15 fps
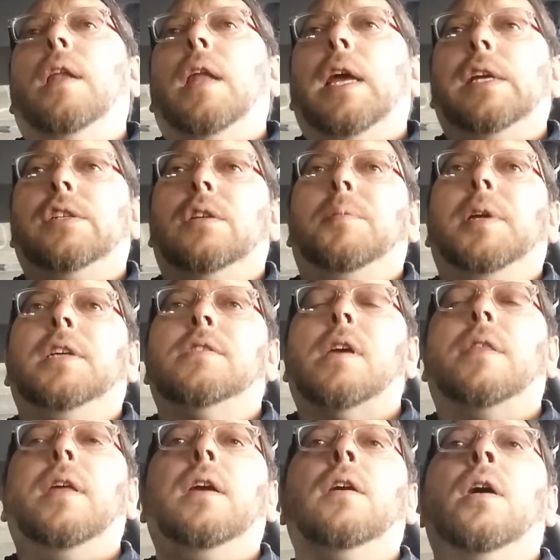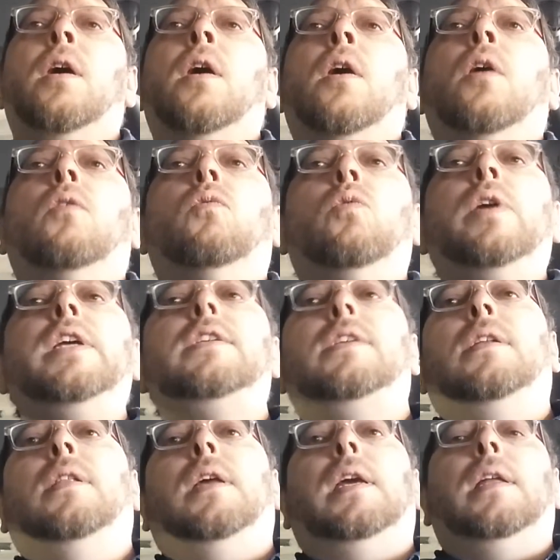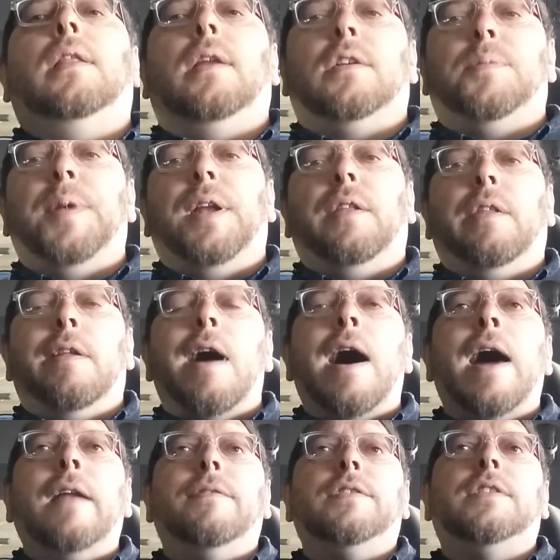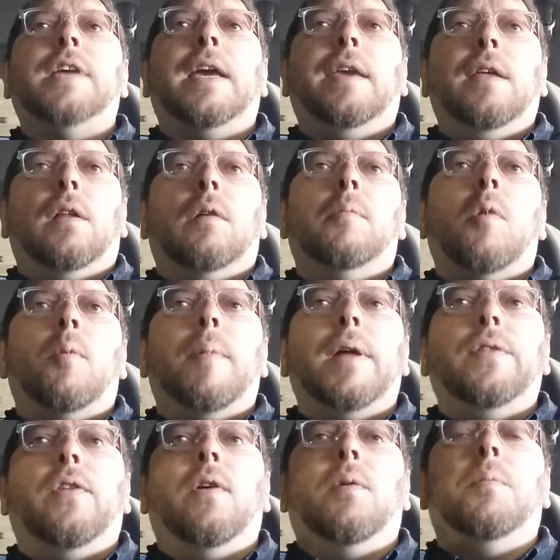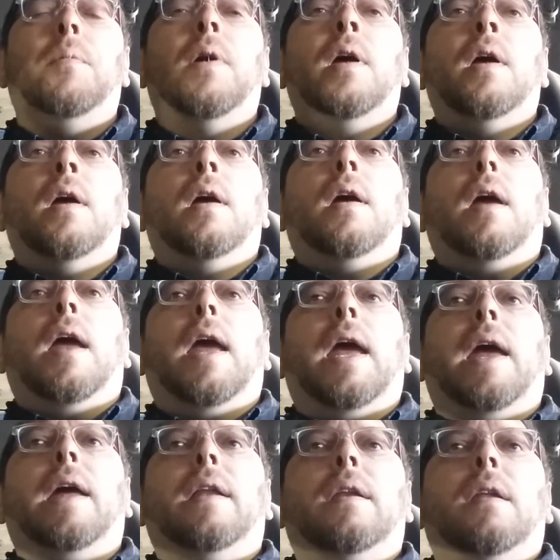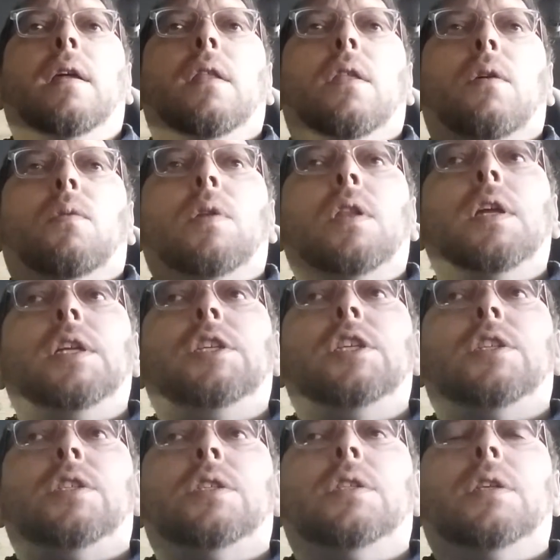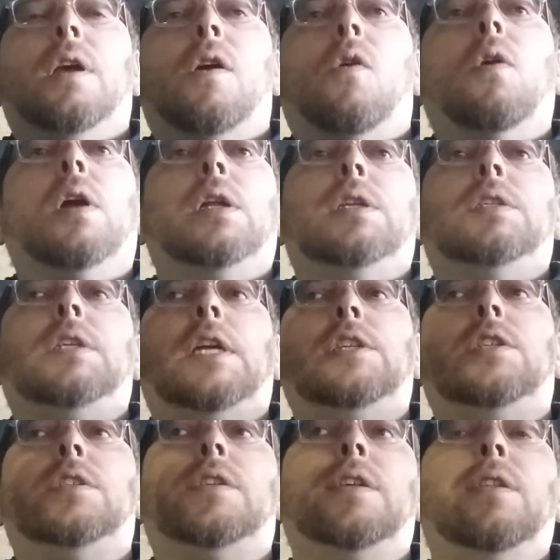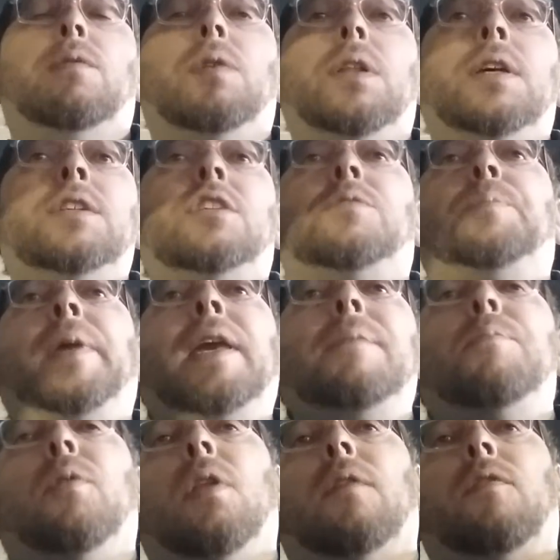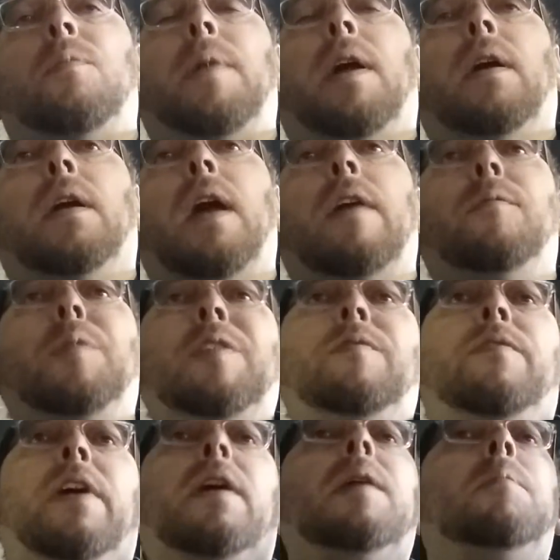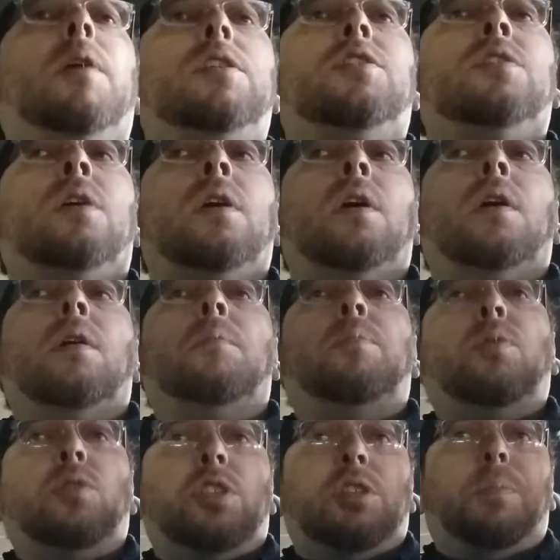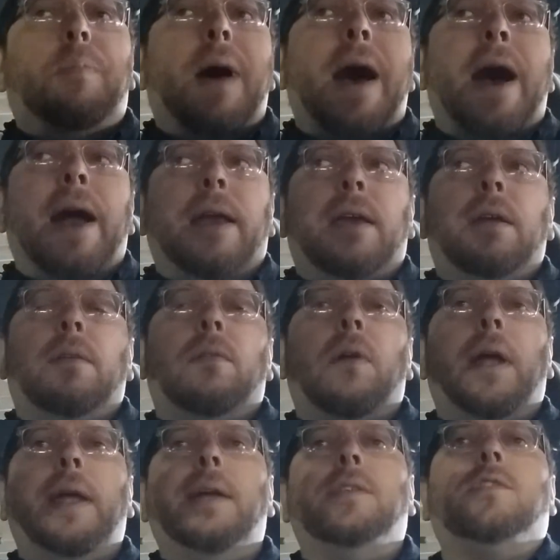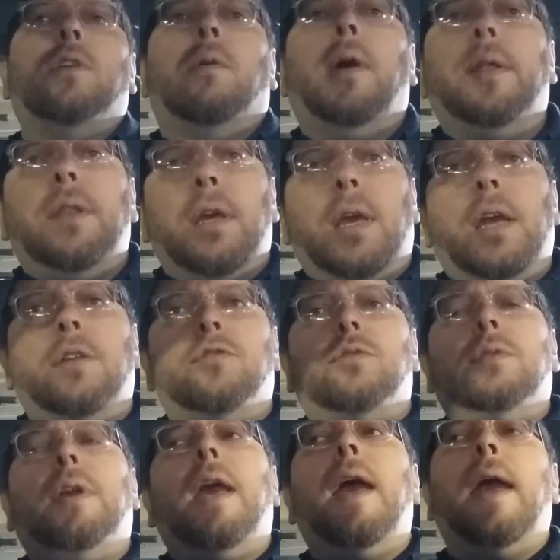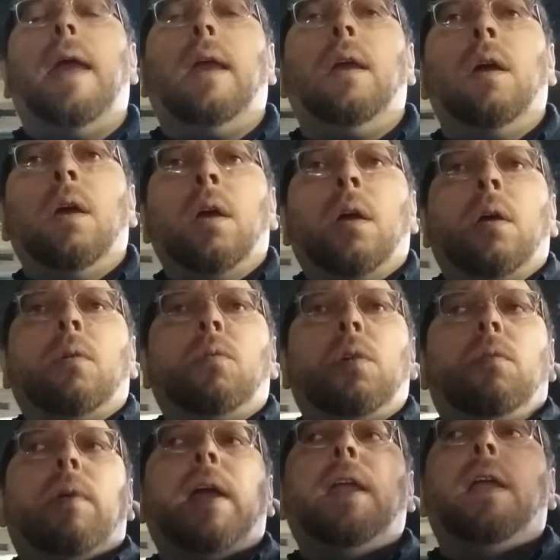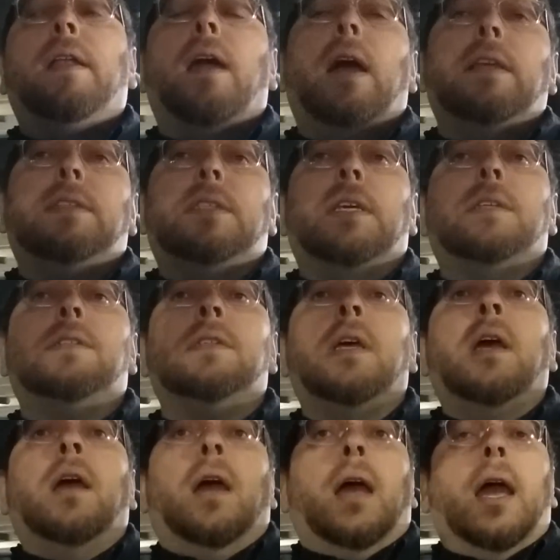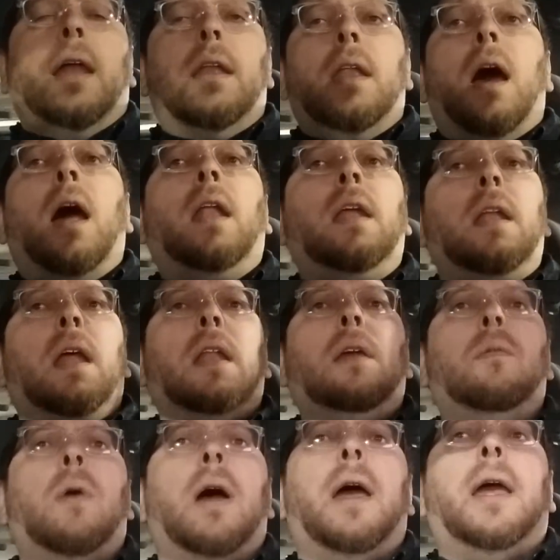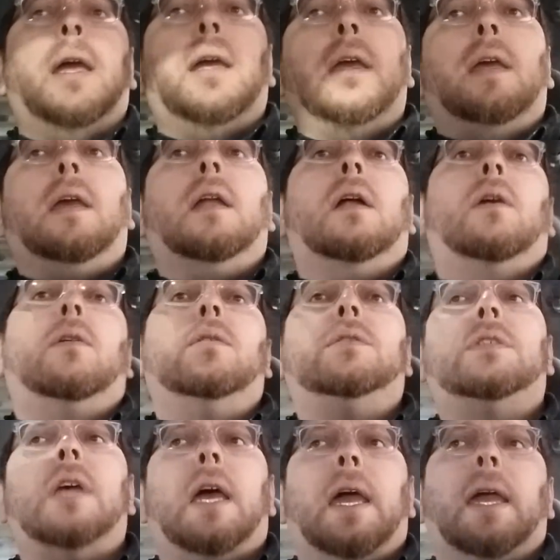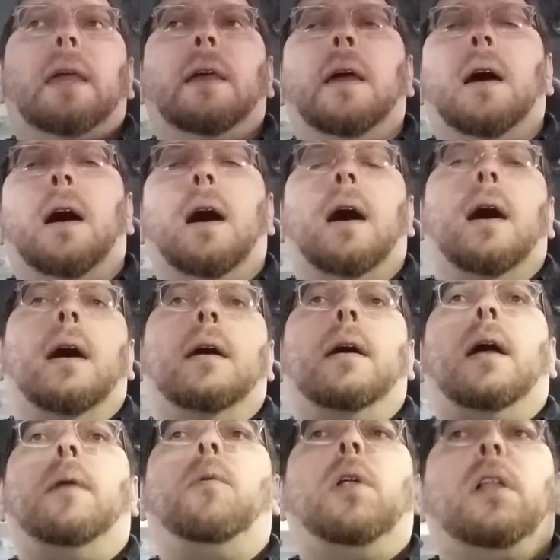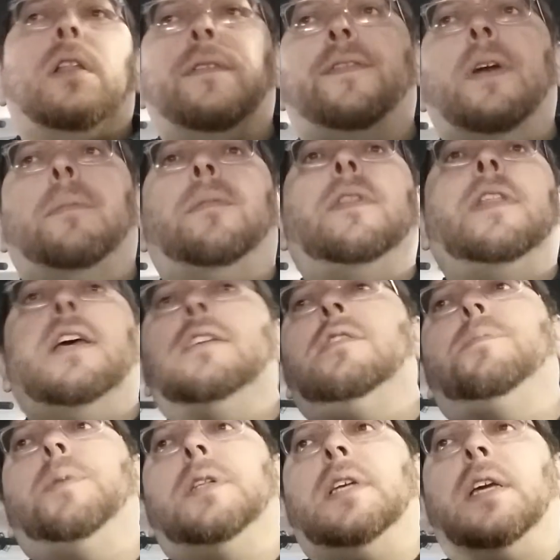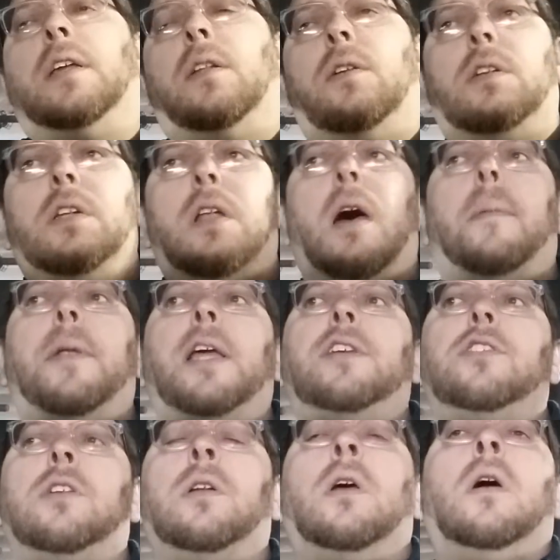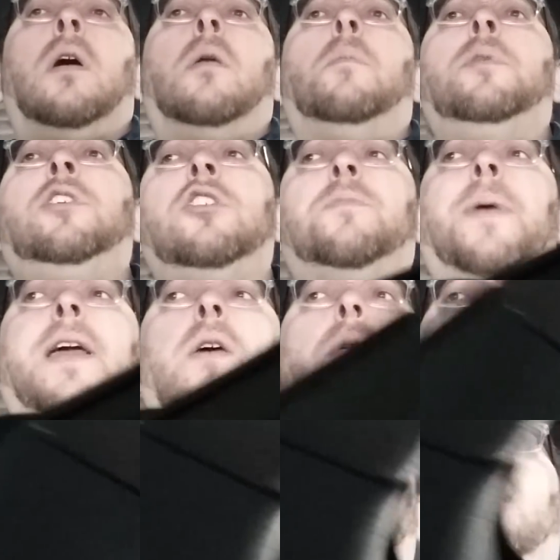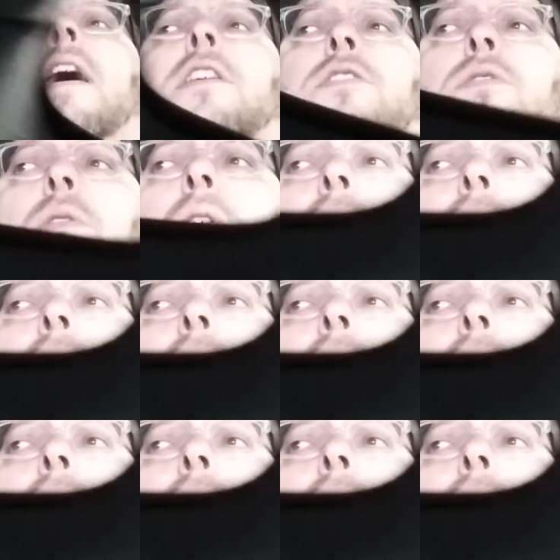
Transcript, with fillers: the nation because I think recently there's been a lot of secular momentum and the religious organizations and the religious people of America have been very much pushed back, right? And so I think Andrew Yang would recognize this and not in any way, you know, say, uh, I want to lift up this particular denomination, but just by going to the National